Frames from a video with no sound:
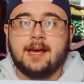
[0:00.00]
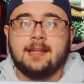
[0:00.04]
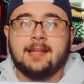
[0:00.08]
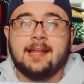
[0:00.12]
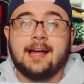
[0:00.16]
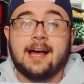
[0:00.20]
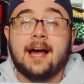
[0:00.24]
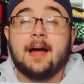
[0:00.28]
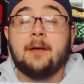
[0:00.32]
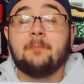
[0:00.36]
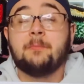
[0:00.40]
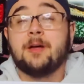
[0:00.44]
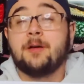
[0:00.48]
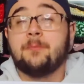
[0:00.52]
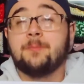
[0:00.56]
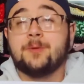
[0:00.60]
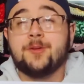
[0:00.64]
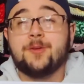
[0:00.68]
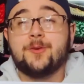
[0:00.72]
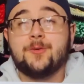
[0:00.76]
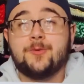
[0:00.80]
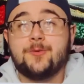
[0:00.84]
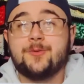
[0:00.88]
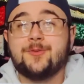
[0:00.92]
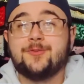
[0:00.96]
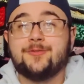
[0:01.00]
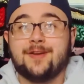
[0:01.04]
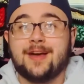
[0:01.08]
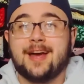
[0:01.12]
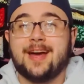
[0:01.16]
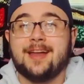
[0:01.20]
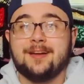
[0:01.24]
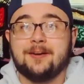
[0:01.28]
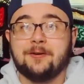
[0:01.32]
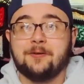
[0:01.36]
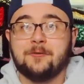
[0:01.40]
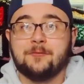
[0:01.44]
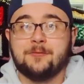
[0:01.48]
I'm a huge
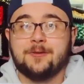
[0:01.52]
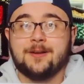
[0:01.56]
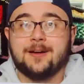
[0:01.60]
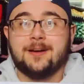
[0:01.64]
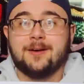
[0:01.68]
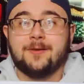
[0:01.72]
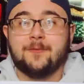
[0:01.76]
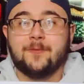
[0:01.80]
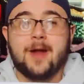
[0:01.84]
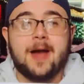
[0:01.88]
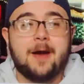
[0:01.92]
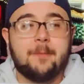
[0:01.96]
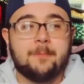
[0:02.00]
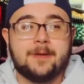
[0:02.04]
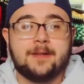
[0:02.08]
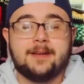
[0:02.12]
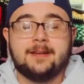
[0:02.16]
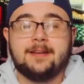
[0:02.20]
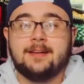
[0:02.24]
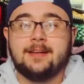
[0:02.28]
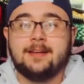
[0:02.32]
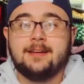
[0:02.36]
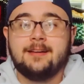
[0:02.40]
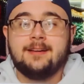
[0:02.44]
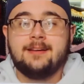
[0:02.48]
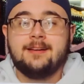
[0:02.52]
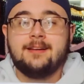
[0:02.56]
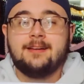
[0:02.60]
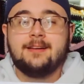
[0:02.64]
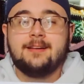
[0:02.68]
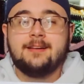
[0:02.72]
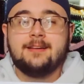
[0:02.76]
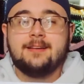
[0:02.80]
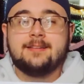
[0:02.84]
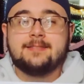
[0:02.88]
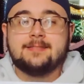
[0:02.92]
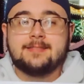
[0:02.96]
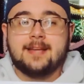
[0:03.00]
fan of rapid
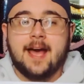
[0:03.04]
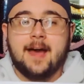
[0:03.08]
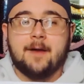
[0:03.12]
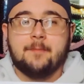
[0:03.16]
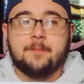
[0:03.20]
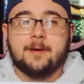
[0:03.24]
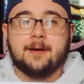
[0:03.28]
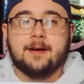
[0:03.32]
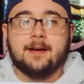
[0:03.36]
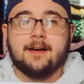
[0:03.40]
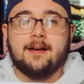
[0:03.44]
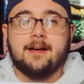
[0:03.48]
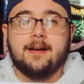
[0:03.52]
tapping.